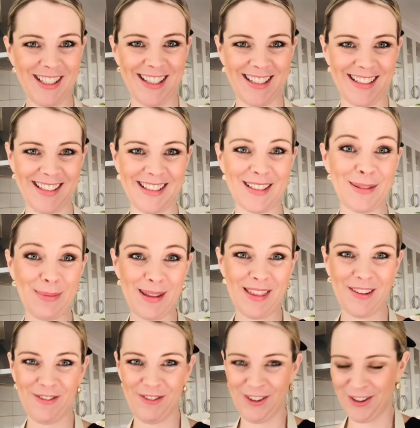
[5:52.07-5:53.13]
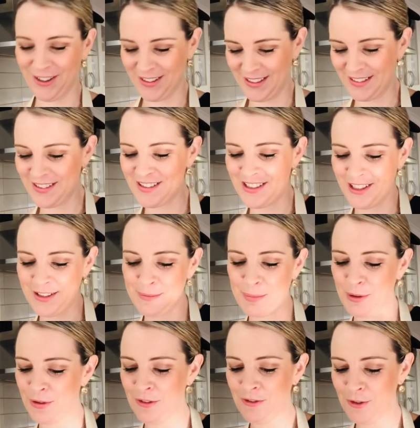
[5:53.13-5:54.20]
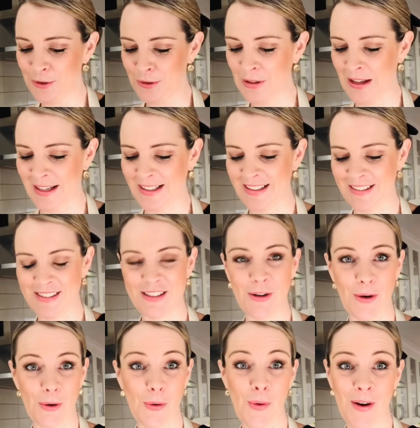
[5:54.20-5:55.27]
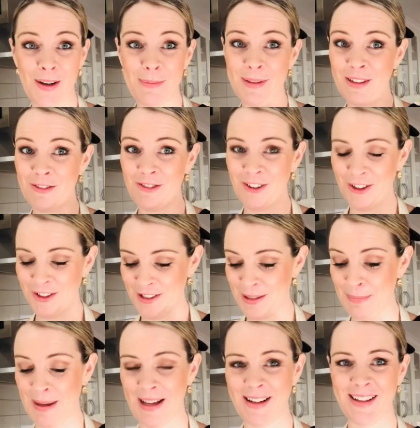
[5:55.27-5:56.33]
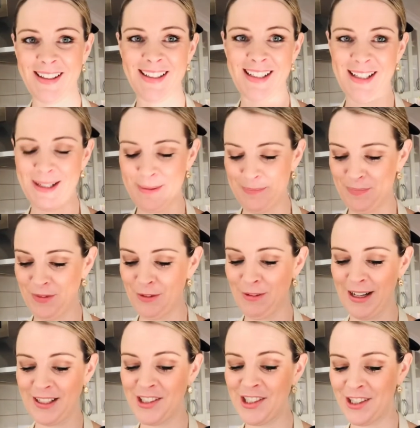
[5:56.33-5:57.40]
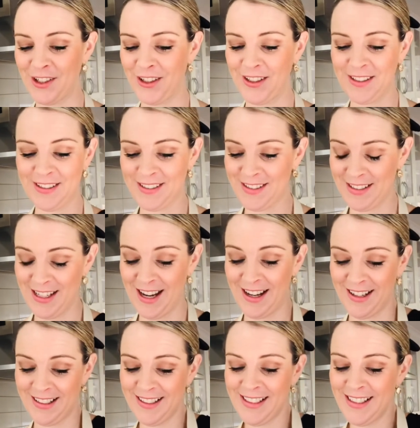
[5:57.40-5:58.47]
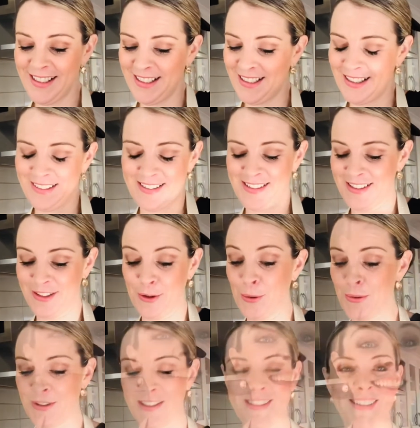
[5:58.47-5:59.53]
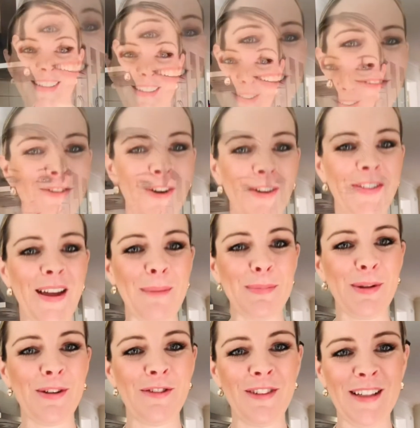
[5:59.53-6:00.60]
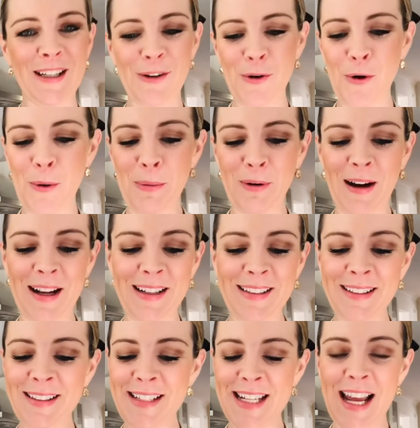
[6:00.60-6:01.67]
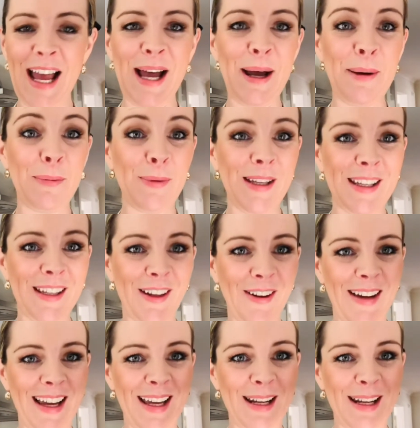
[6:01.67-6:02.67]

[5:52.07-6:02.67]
this is with the fruit. It's just beautiful. Like, it's got quite a bit of fruit to batter. The ratio is, yeah, it's gorgeous. So now that you've got that beautifully incorporated, we can go ahead